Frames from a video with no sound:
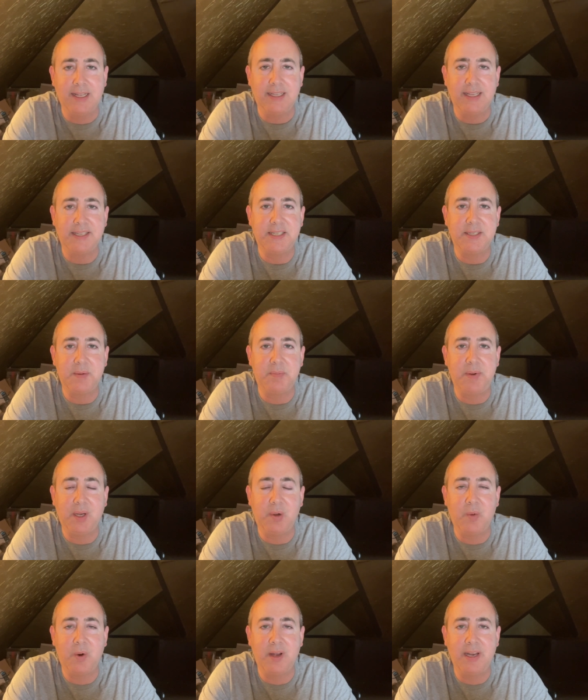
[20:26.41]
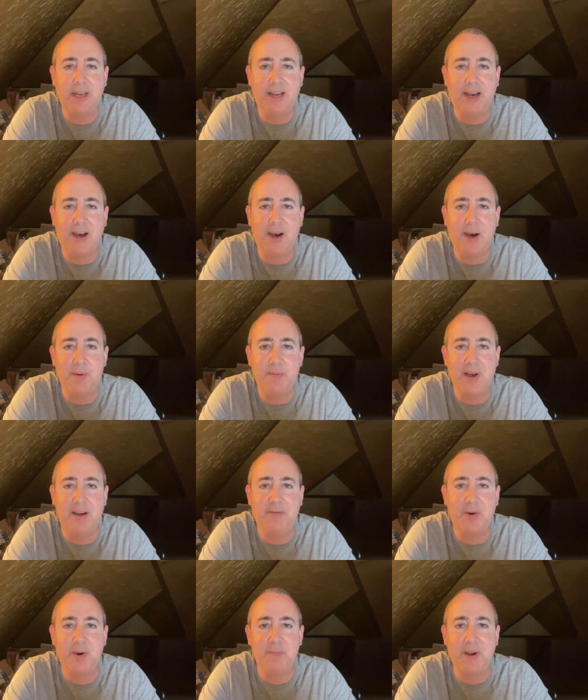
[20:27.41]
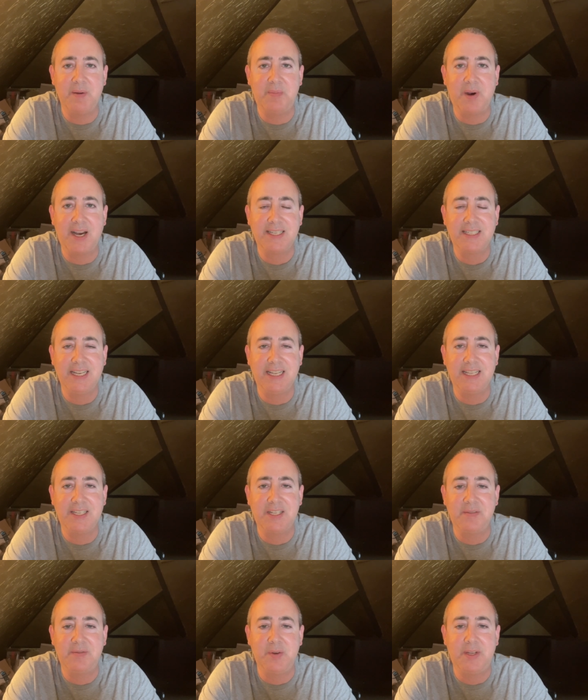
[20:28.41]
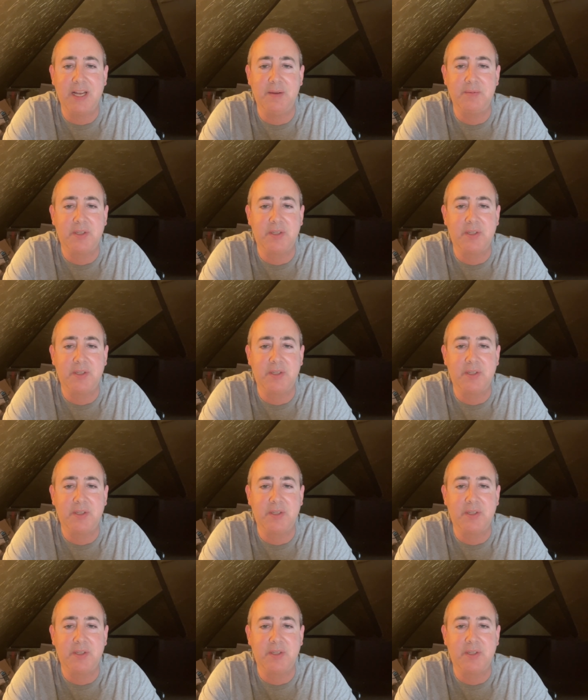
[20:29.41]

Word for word: This is a big one. I've heard my boss say this a few times.